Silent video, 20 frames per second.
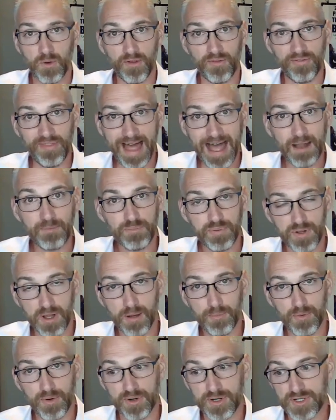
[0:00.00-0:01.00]
Well, that
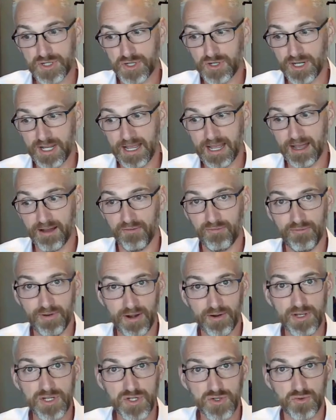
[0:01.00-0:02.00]
plumber is going to have
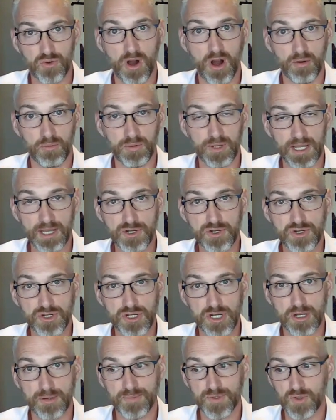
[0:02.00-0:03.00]
very strong
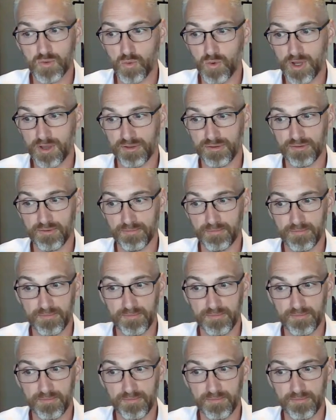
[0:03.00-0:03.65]
relationships with